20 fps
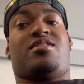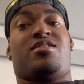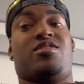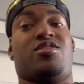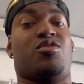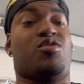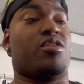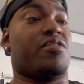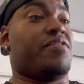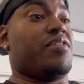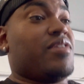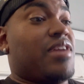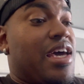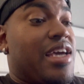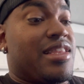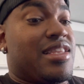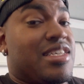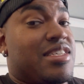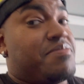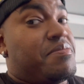You know, if you
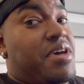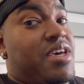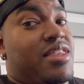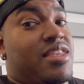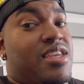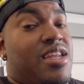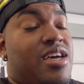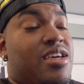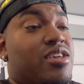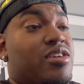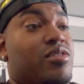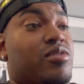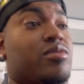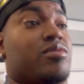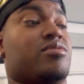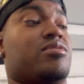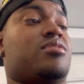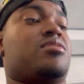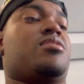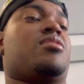like this method I
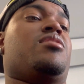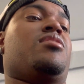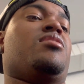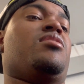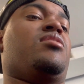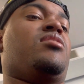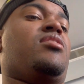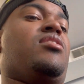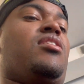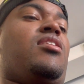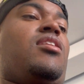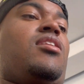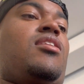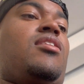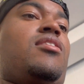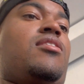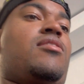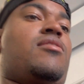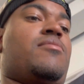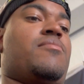used.
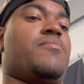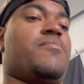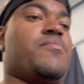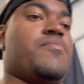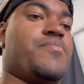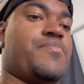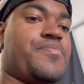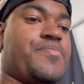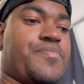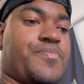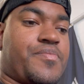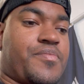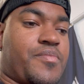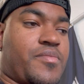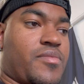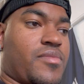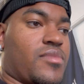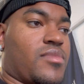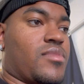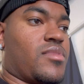Um,
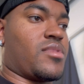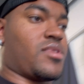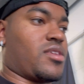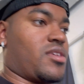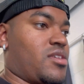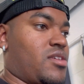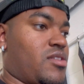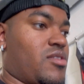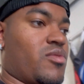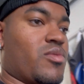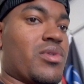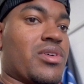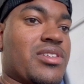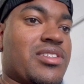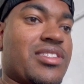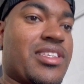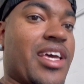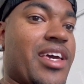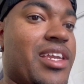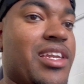we're
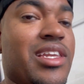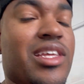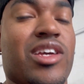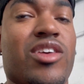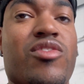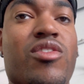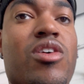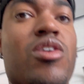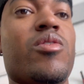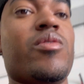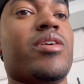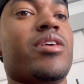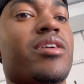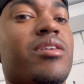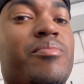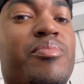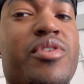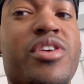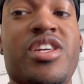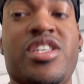steadily growing.
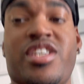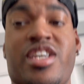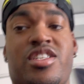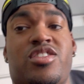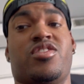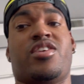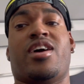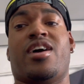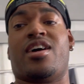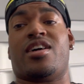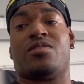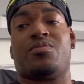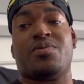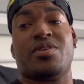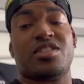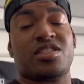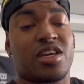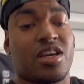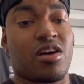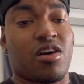Appreciate you guys.
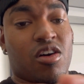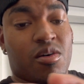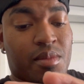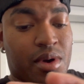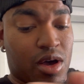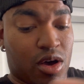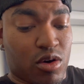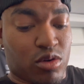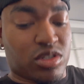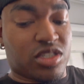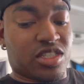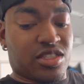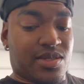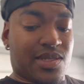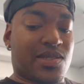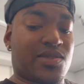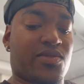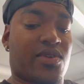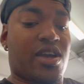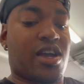Appreciate all my OG
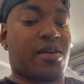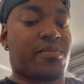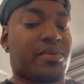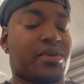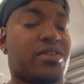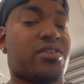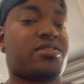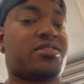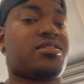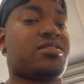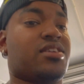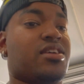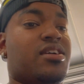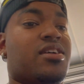subscribers.